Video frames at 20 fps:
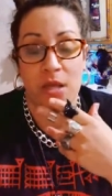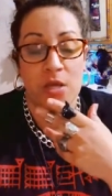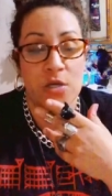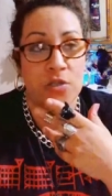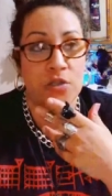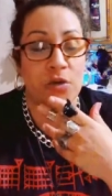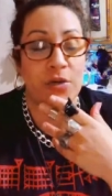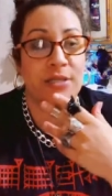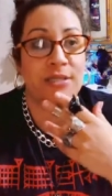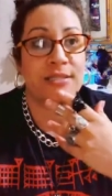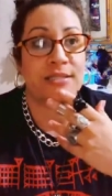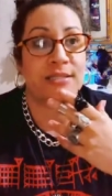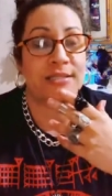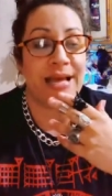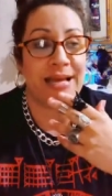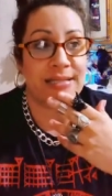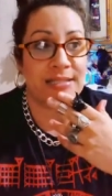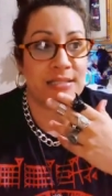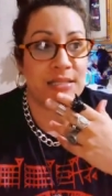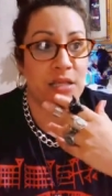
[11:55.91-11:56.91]
sorry,
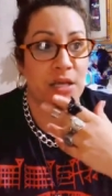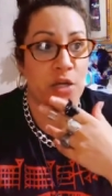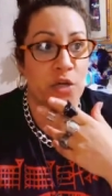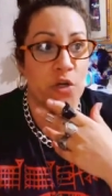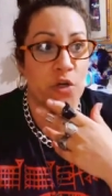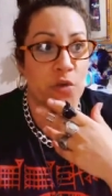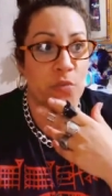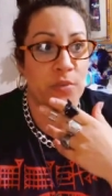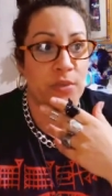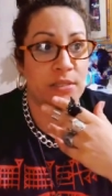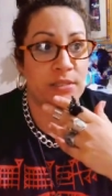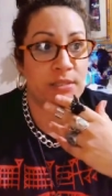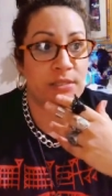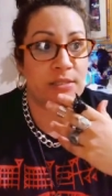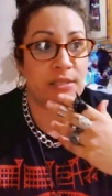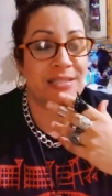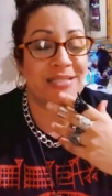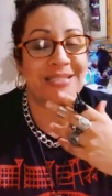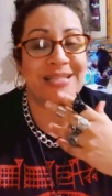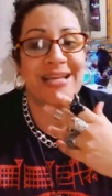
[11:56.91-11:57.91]
Set, Anubis,
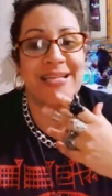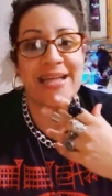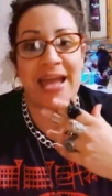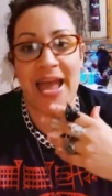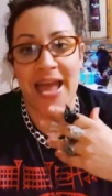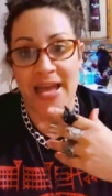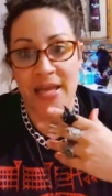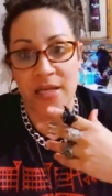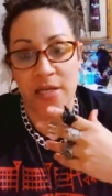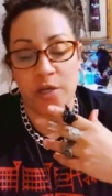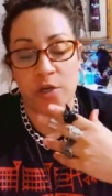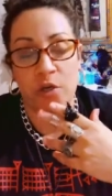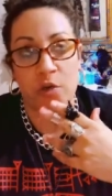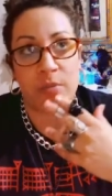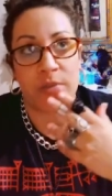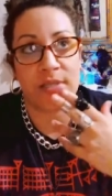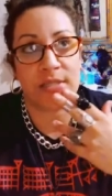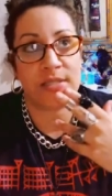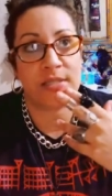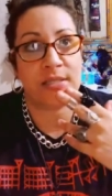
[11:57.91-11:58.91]
Set and
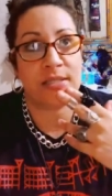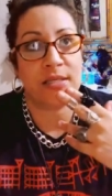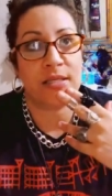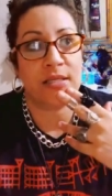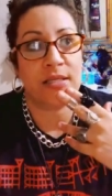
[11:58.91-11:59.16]
Anubis,